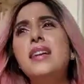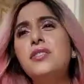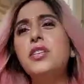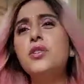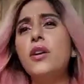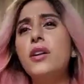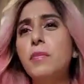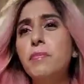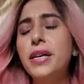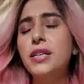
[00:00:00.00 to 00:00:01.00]
actually not an
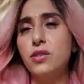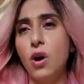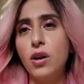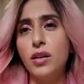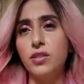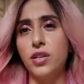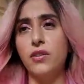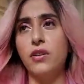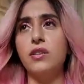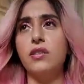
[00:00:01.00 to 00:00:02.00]
upbeat song in
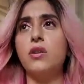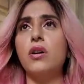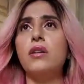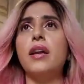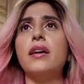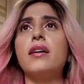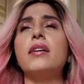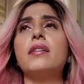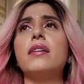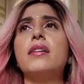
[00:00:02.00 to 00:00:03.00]
general. It's not like
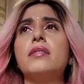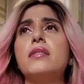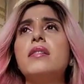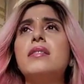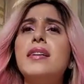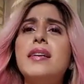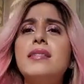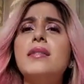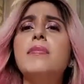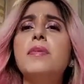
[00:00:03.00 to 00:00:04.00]
it. It's it's an
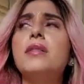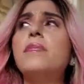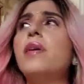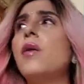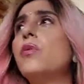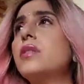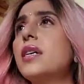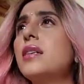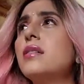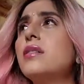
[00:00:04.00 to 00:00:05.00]
it's a it's a I would
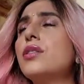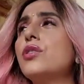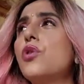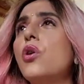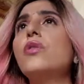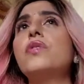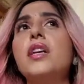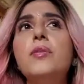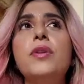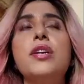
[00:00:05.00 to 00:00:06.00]
say it's a it's a song of
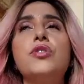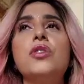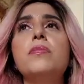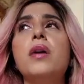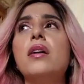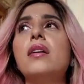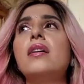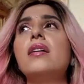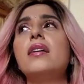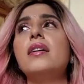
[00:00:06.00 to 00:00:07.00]
celebration, but
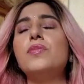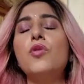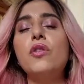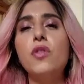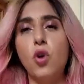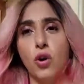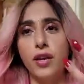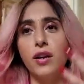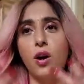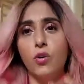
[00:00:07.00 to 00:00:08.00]
it's more of a
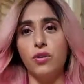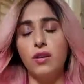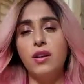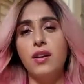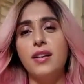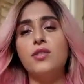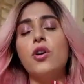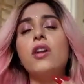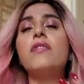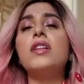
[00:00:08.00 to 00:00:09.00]
calling out. It's
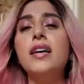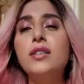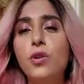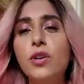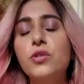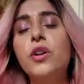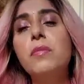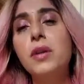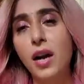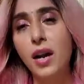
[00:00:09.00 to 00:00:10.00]
not a Vidai song. It's not
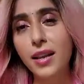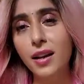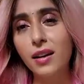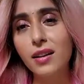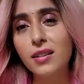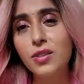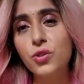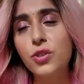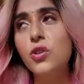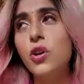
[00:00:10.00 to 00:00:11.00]
a Madhania.
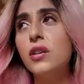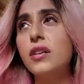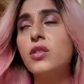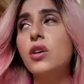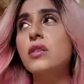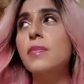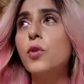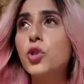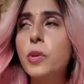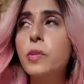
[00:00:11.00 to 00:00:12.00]
So it's not it's not
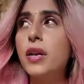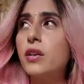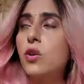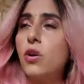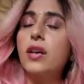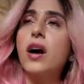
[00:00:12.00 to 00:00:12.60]
supposed to be melancholic.